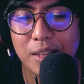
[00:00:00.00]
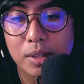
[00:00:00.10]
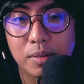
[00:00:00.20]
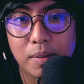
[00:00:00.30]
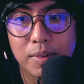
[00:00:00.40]
So
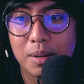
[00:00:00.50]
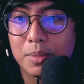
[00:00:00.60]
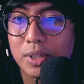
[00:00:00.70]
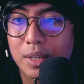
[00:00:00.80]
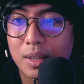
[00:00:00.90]
in terms of the
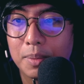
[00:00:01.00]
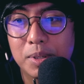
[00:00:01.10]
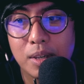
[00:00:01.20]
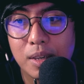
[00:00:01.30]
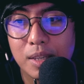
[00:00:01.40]

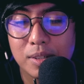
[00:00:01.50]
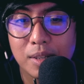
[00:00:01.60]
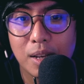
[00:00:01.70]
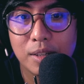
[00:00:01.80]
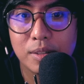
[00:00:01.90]
imaging is
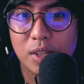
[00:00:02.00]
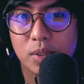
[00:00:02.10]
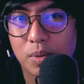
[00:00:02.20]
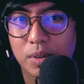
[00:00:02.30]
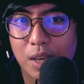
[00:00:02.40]

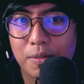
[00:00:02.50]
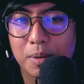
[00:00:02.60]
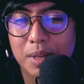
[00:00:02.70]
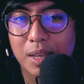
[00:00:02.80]
just okay for me.